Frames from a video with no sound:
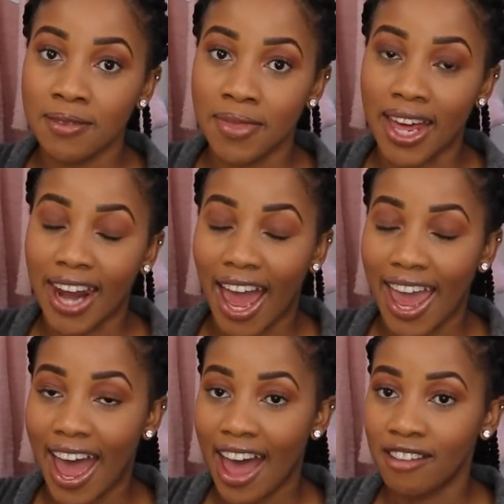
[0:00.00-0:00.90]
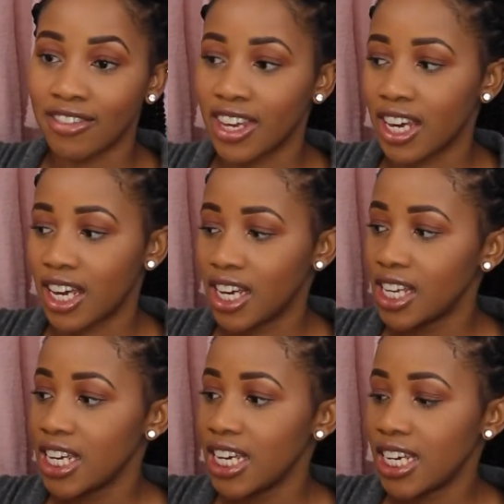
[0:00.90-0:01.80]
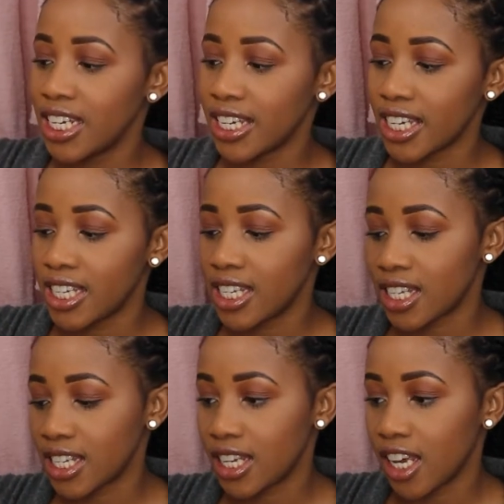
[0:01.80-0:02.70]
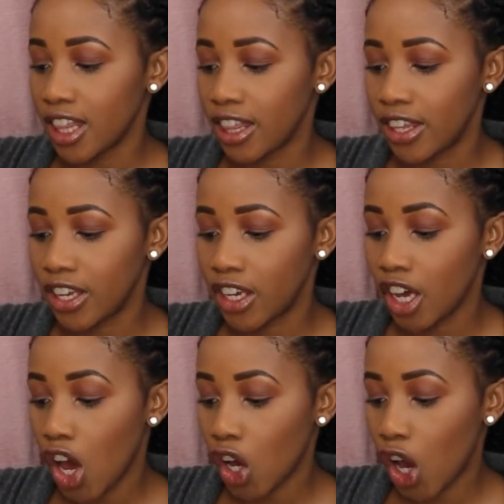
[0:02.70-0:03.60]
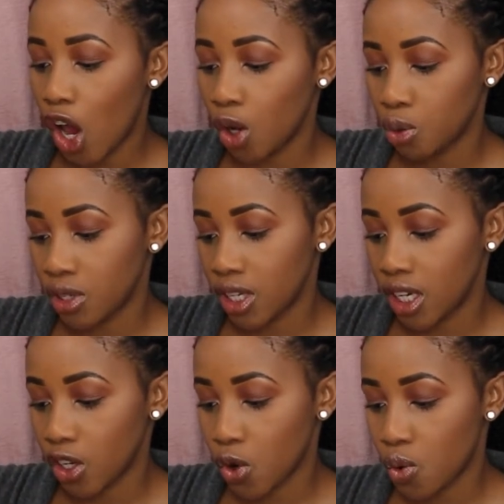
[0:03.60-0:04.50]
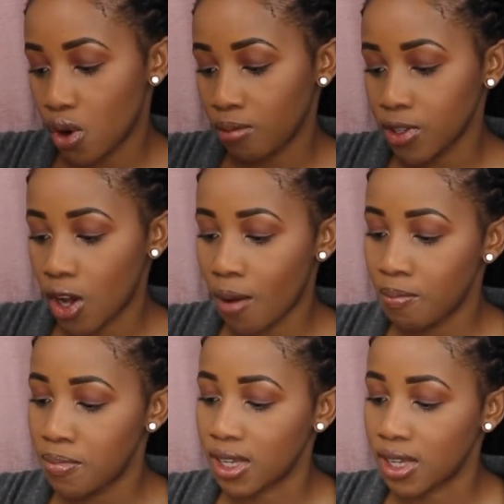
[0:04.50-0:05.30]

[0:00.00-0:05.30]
that I have here, it is the COSY crop top.